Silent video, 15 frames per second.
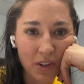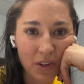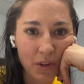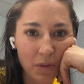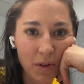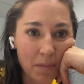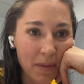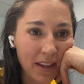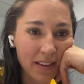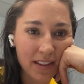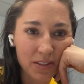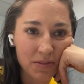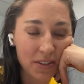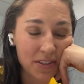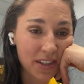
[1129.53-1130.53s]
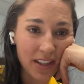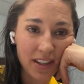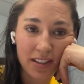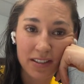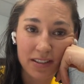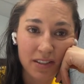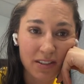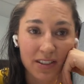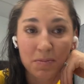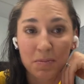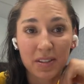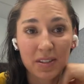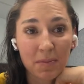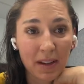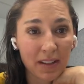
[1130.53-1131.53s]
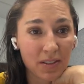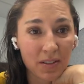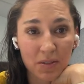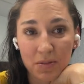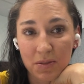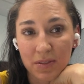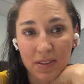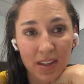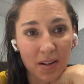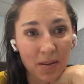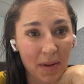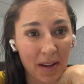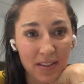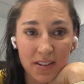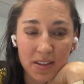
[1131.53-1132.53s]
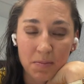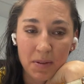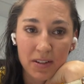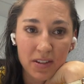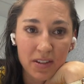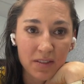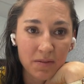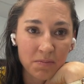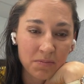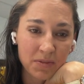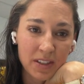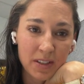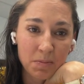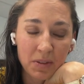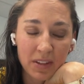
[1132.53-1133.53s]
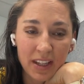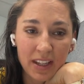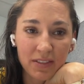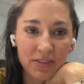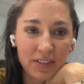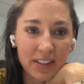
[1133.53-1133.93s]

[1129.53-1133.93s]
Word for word: So we make these ridiculous Christmas spectacles that are about suspension of disbelief.